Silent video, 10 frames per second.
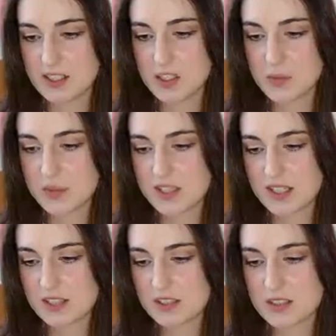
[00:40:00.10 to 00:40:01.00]
The human
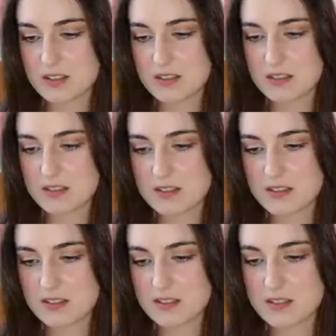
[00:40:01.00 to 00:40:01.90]
skeleton.
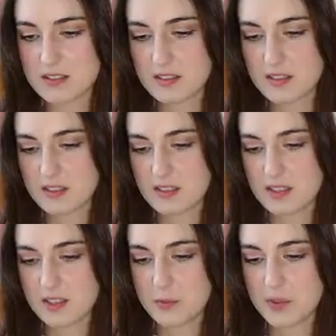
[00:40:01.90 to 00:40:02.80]

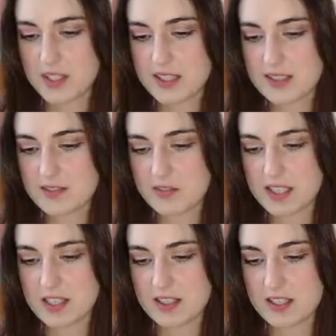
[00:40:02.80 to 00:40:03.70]
We're sixth
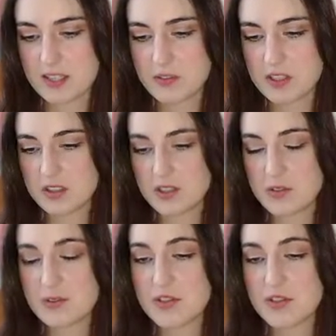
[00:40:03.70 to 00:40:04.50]
graders now, you know,